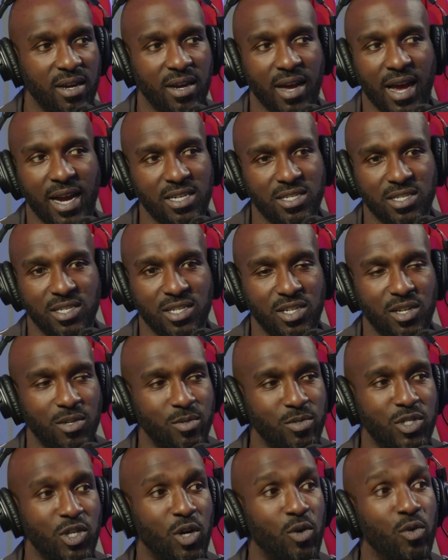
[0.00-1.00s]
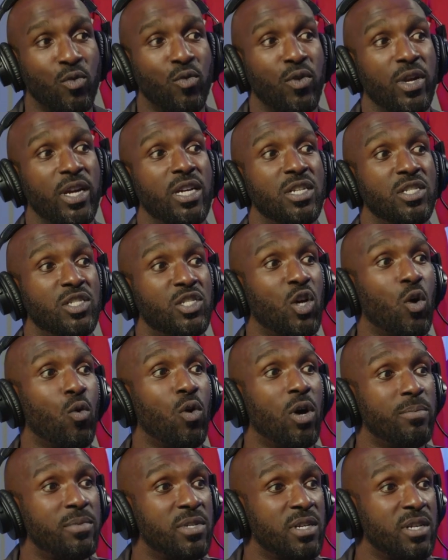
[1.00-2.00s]
actually, you know, Joe Green
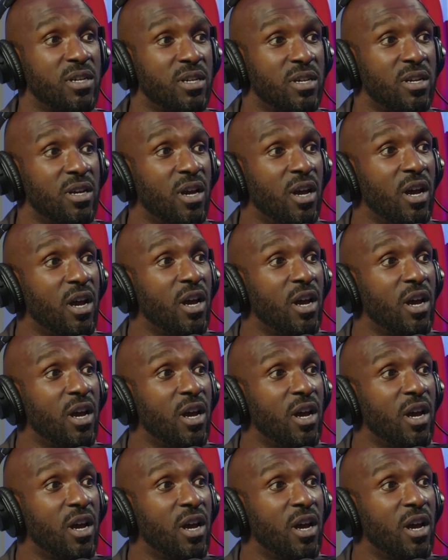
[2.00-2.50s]
show up to the